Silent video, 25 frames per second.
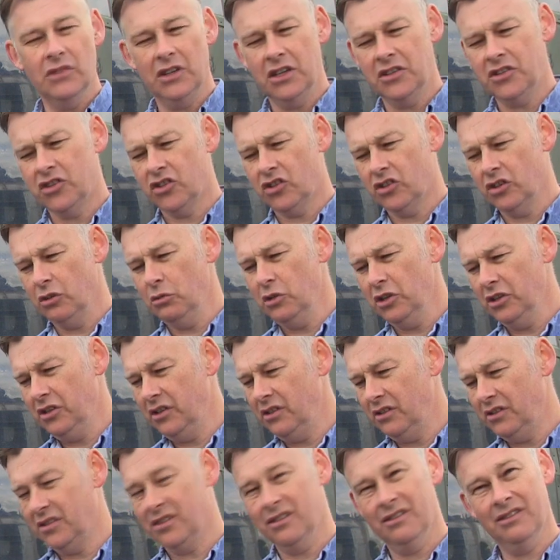sewer
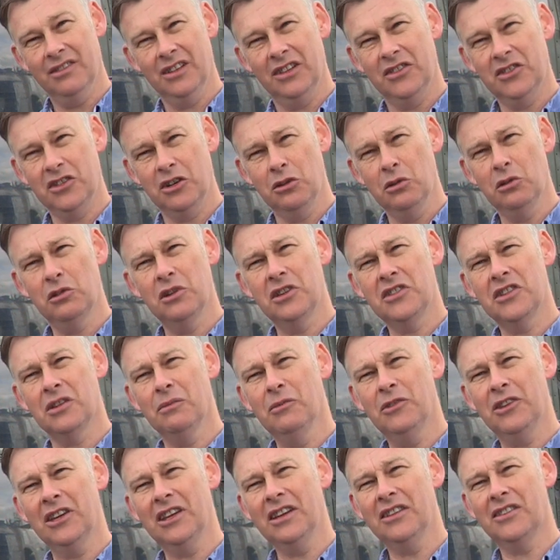or
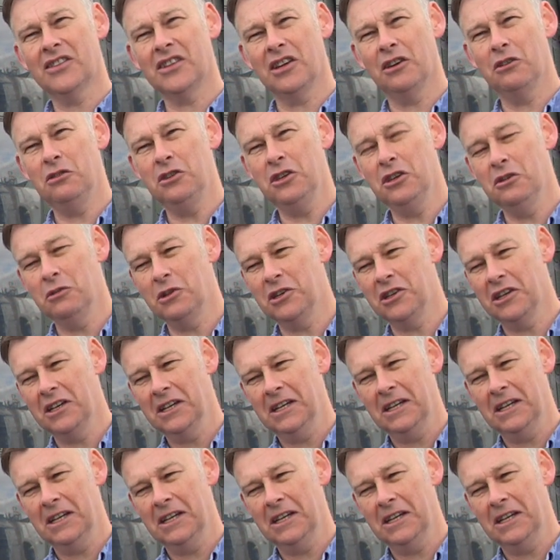something. So you would